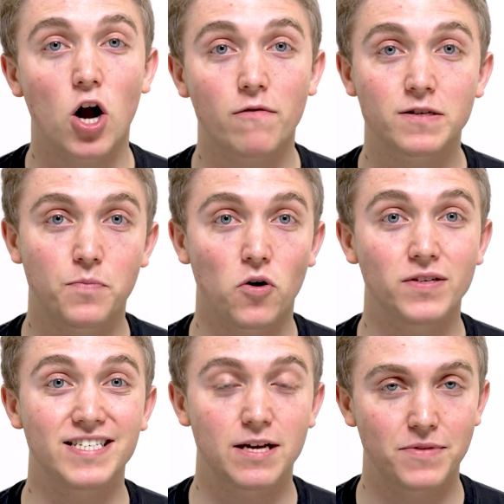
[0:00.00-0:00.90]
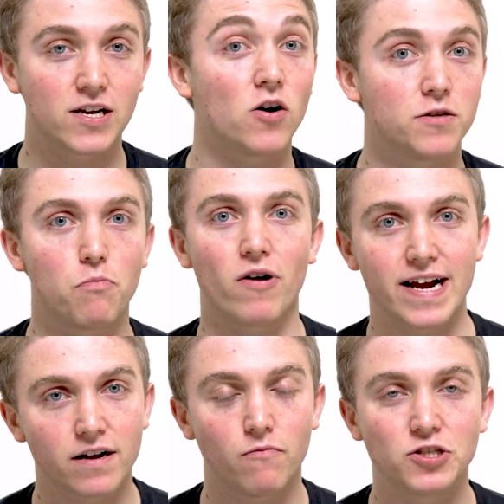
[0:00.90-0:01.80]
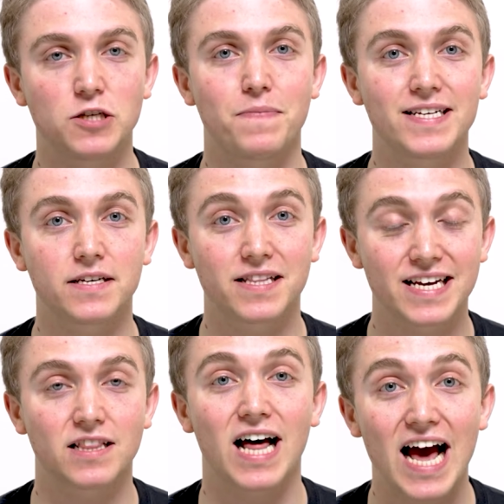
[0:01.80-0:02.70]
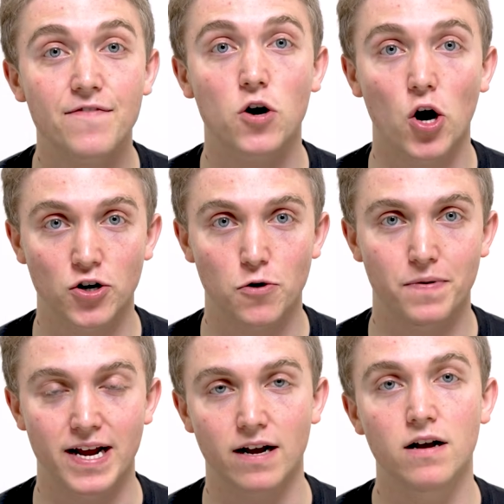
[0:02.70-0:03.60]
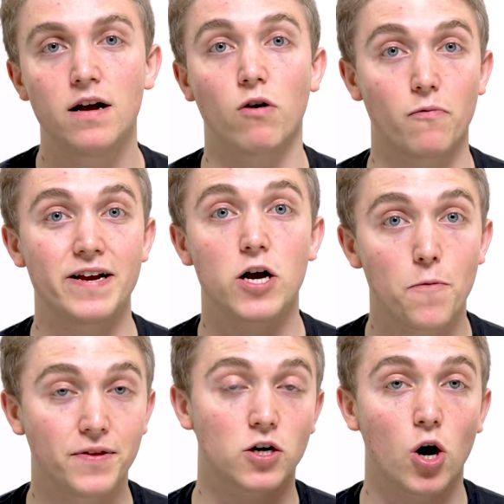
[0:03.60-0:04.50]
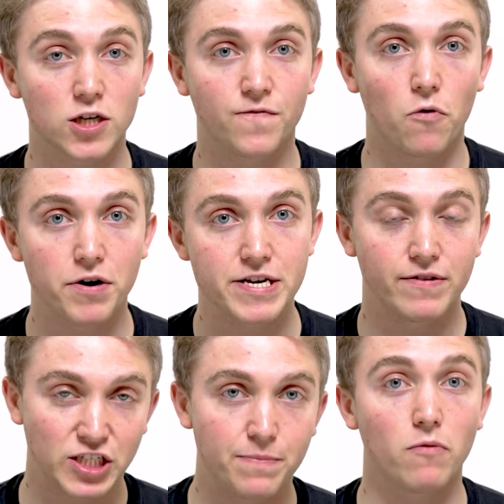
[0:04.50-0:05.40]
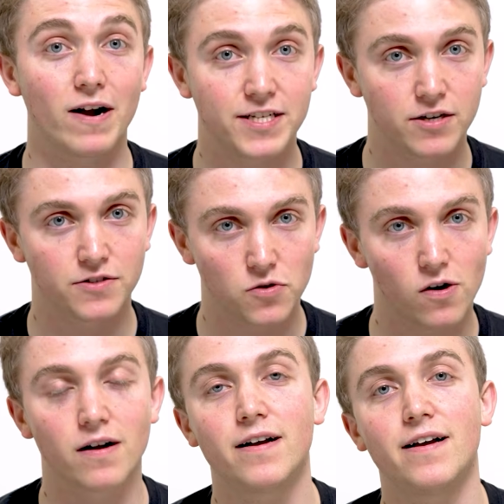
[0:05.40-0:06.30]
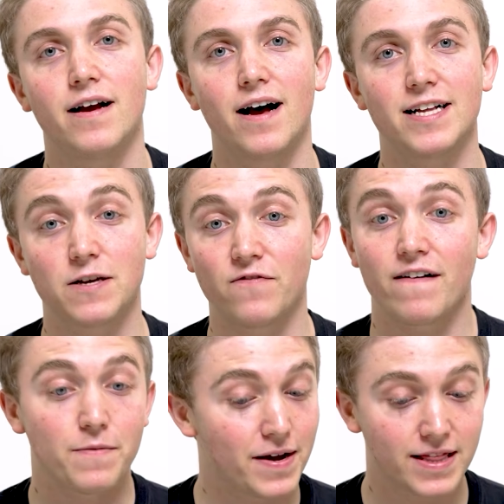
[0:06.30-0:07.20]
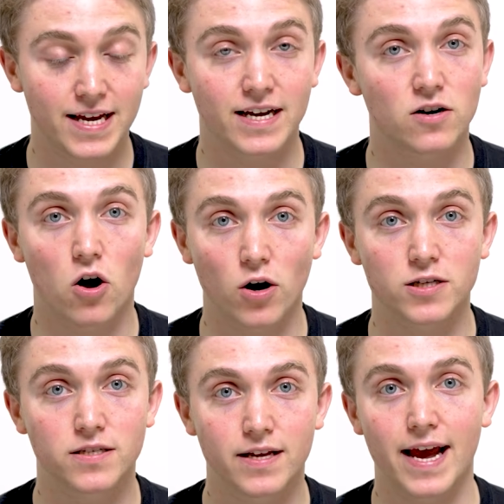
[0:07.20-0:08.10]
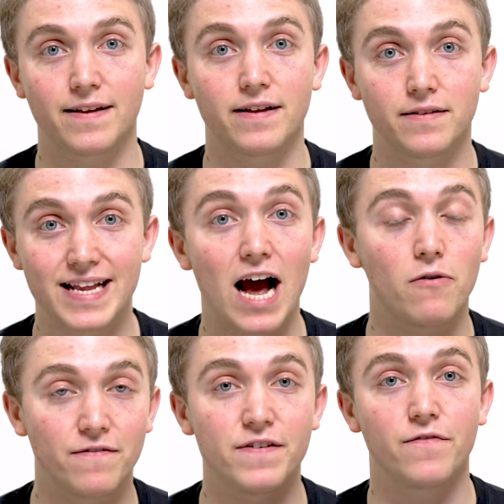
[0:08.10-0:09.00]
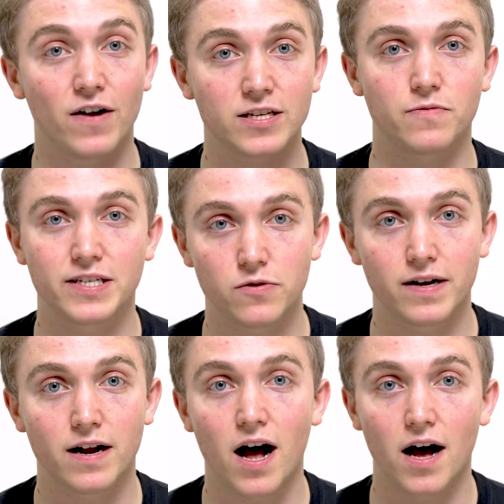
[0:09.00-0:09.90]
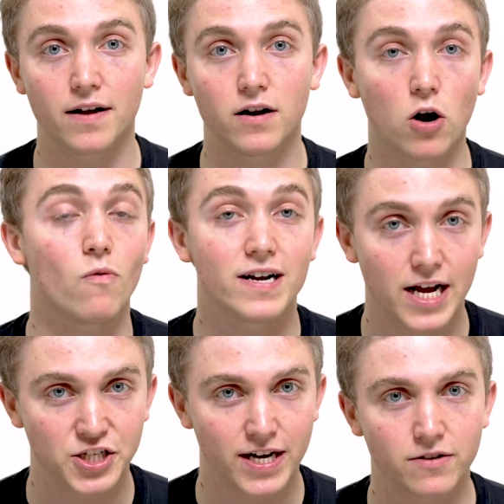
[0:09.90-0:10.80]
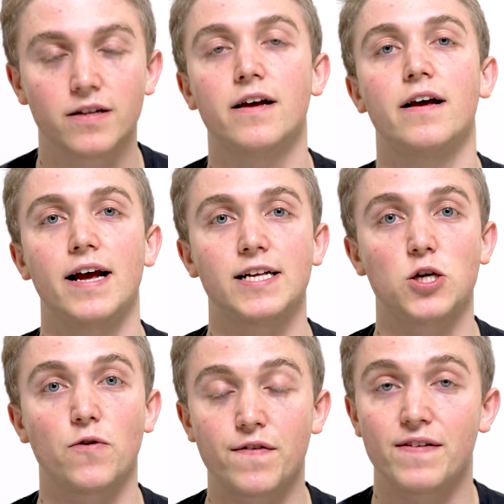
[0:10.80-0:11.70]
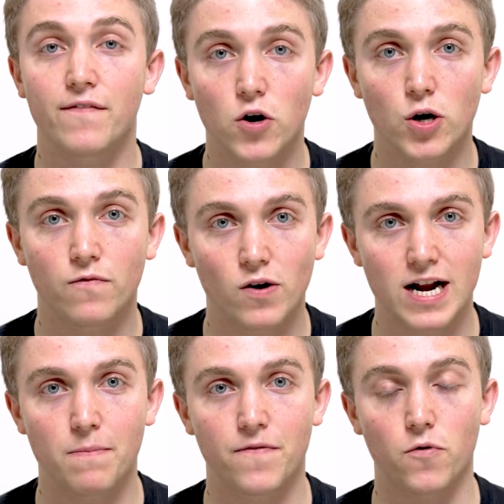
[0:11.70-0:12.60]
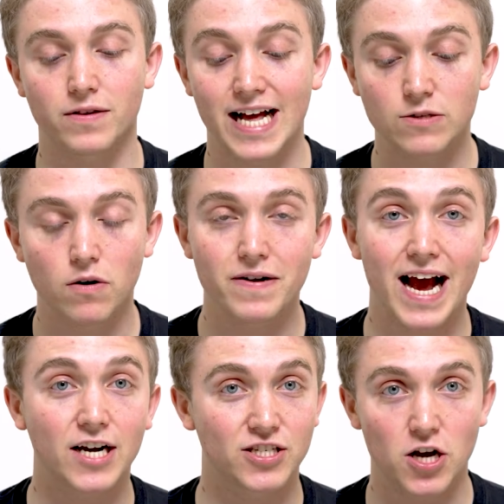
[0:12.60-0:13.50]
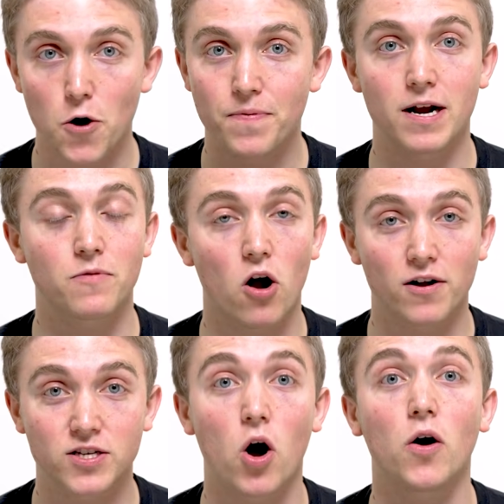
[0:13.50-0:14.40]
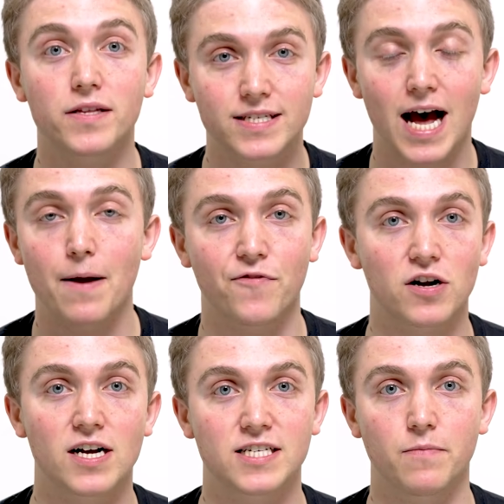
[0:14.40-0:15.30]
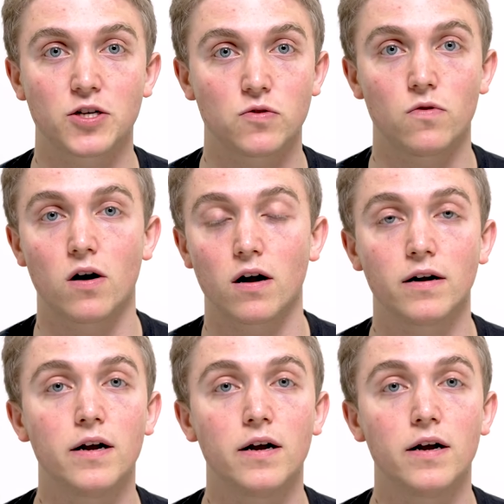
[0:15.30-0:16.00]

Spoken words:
card was pulled in something called a break, which is basically a live card opening where we open the cards for you and ship it right to your door. It's a very big thing in cards, and now in VeeFriends we do it on our Whatnot channel. And so if you've never heard of Whatnot before, that's where we actually open up cards all the time for customers who are